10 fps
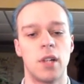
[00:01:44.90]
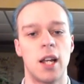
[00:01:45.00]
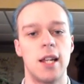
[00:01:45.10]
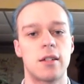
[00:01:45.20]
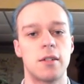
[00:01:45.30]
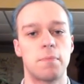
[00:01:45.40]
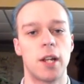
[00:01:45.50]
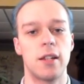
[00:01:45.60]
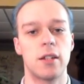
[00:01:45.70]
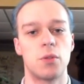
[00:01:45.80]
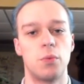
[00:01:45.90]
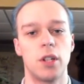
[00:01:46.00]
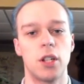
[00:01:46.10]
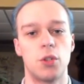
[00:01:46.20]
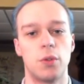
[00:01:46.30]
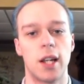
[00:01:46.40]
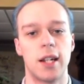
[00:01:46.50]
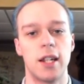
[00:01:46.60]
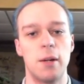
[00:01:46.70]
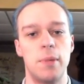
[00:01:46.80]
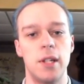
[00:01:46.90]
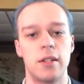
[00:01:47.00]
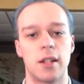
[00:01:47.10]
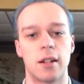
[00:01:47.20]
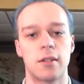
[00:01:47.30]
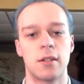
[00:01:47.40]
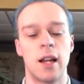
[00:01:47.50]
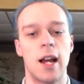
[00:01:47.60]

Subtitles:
is to play this really cool idea b6.